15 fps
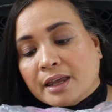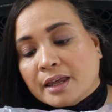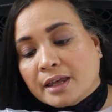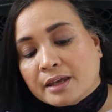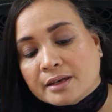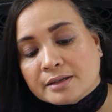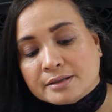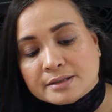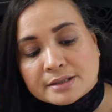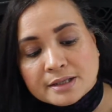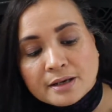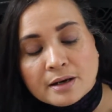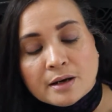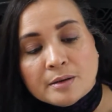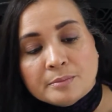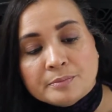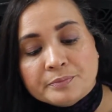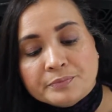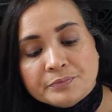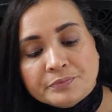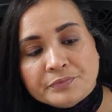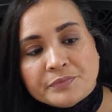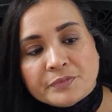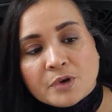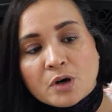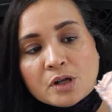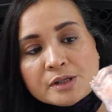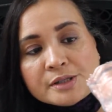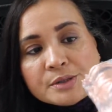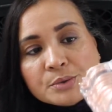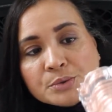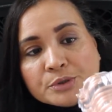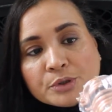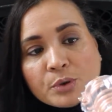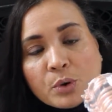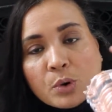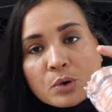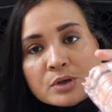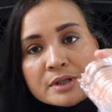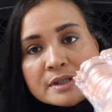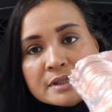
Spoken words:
And also the hooks,